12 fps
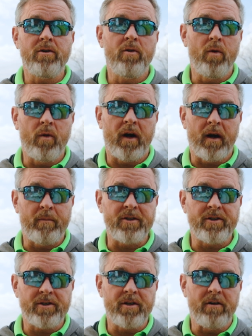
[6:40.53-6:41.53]
you
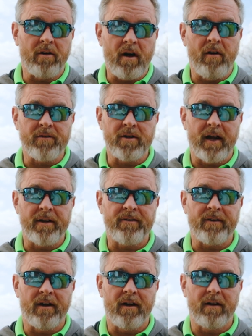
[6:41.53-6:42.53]
position your golf
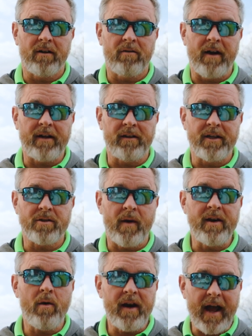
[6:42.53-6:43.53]
shots correctly. So I
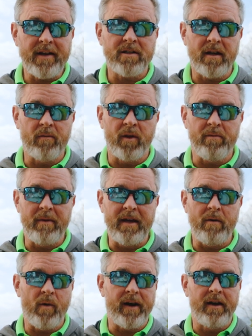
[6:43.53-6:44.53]
know it has done with
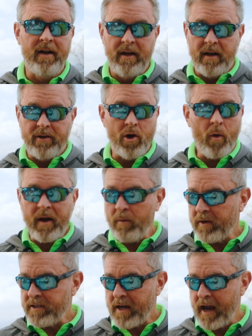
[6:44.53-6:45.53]
me, when knowing
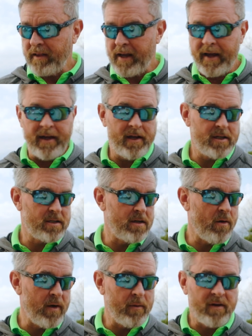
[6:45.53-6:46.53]
what a tight lie is and
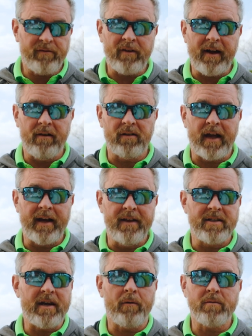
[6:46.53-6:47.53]
knowing what a flyer lie
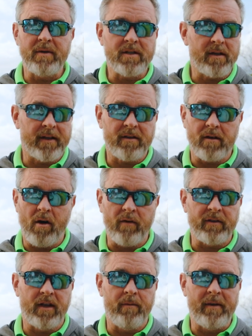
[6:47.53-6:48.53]
is helps me select the golf
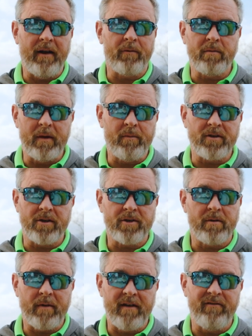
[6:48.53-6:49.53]
club and helps me
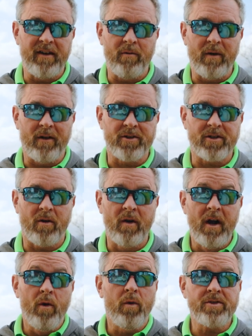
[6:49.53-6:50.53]
position my feet well. So
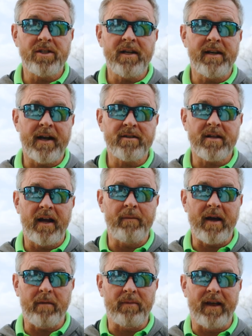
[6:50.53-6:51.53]
we'll see you next time.
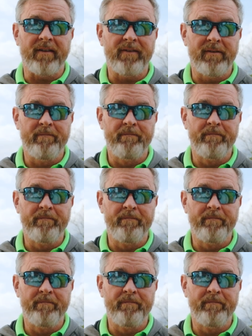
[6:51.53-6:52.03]
God bless.